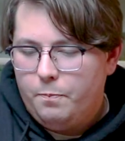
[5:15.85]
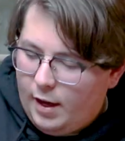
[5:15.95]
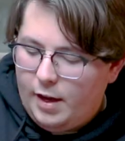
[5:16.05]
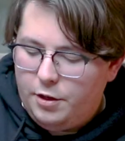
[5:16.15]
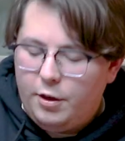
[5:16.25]

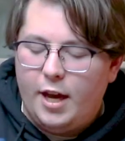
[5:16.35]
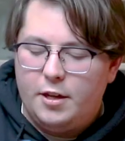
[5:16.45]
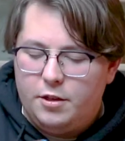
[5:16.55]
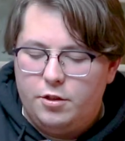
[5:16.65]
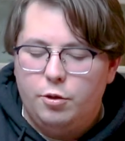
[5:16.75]
And you
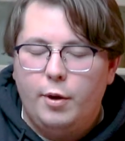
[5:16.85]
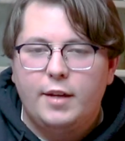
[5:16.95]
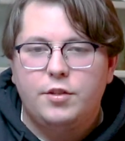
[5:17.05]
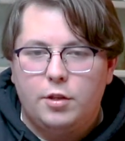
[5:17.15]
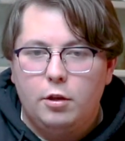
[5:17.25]
can't do
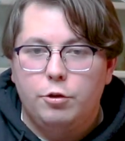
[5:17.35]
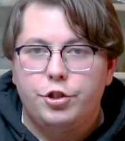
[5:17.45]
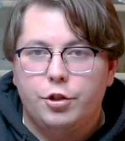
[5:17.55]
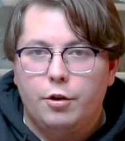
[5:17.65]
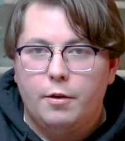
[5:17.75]

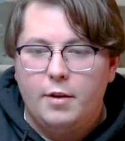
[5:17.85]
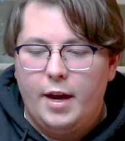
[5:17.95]
Executioner